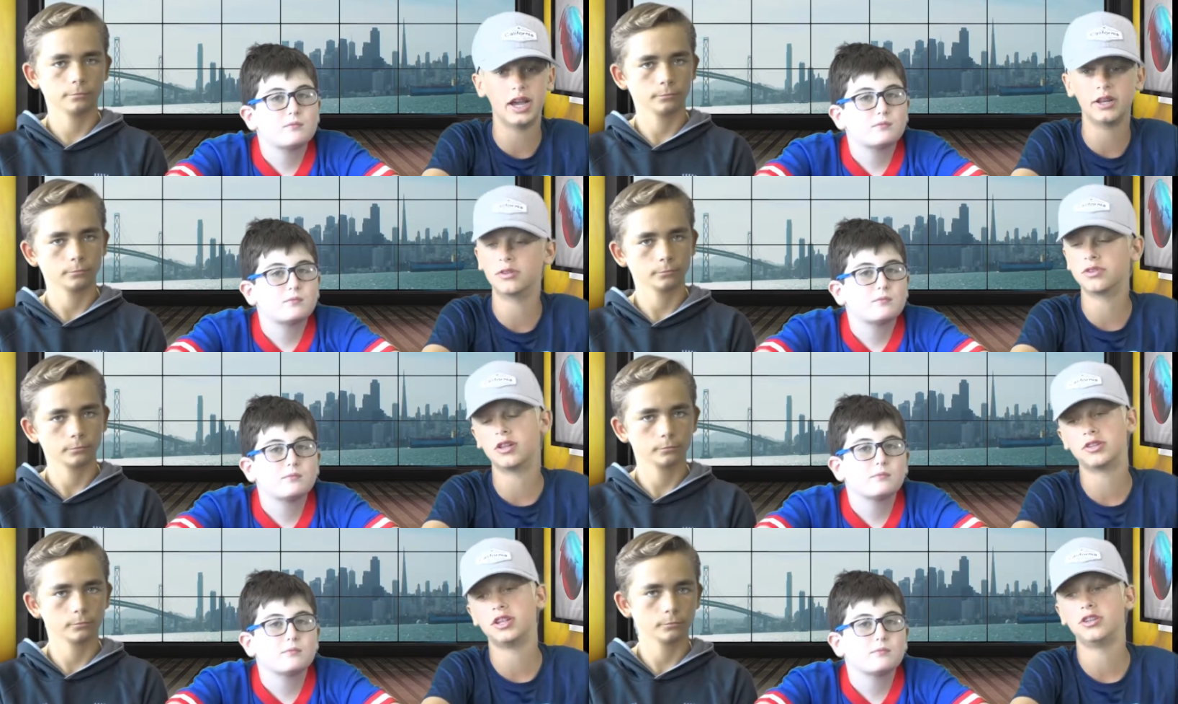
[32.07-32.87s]
Speaker 1: gotta go to
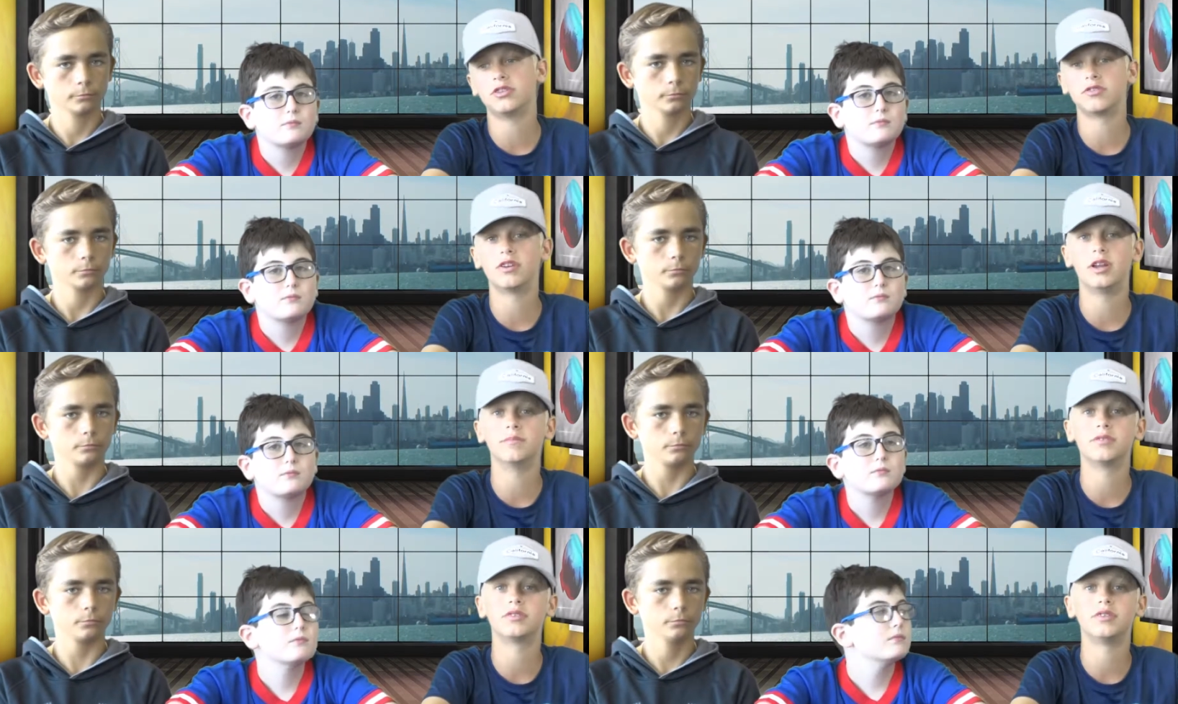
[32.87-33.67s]
Los Angeles
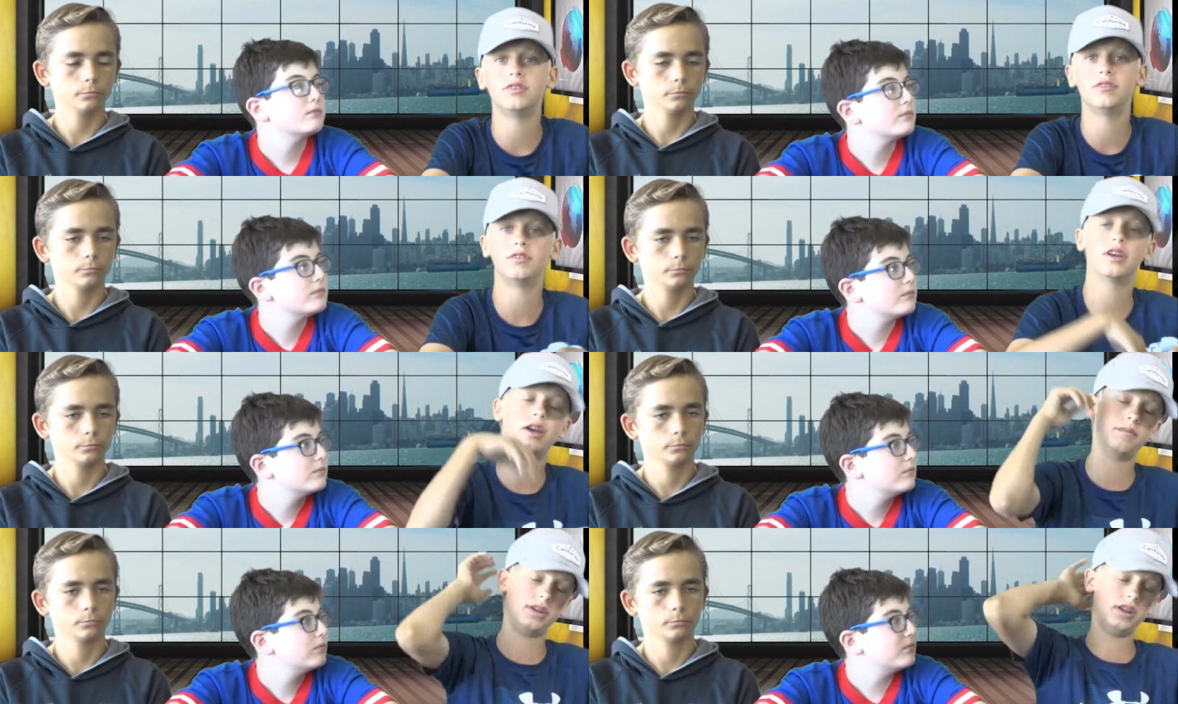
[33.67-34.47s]
Rams too.
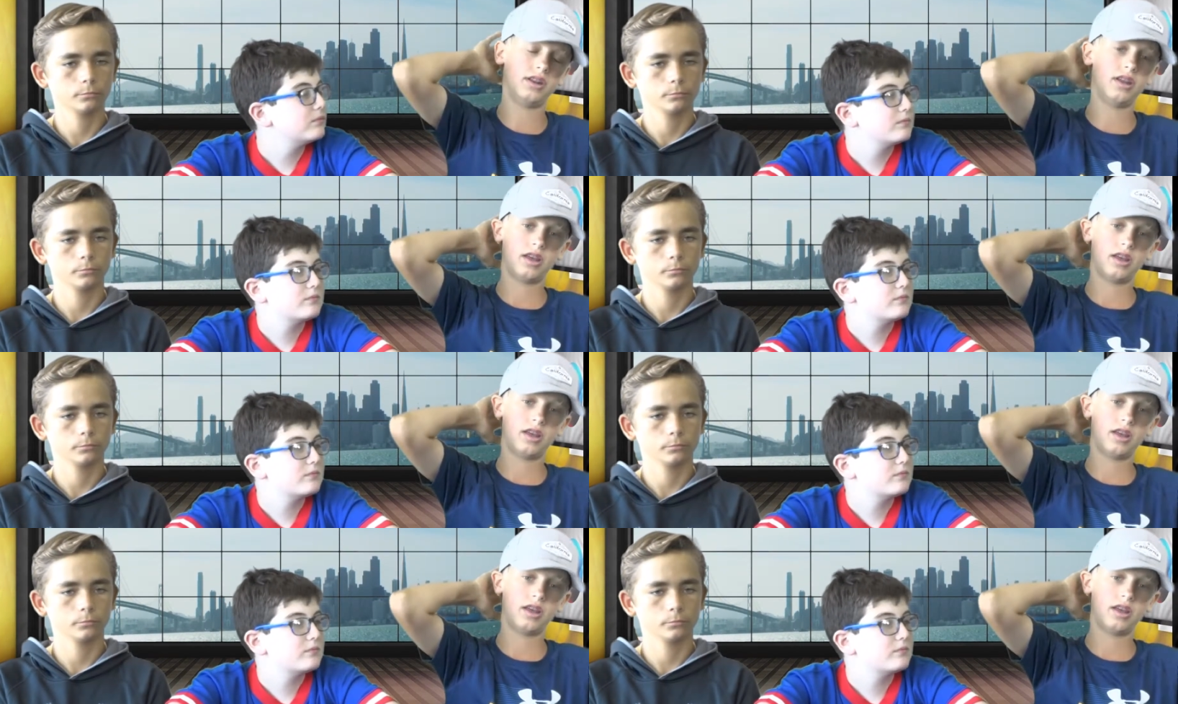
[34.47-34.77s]
I mean,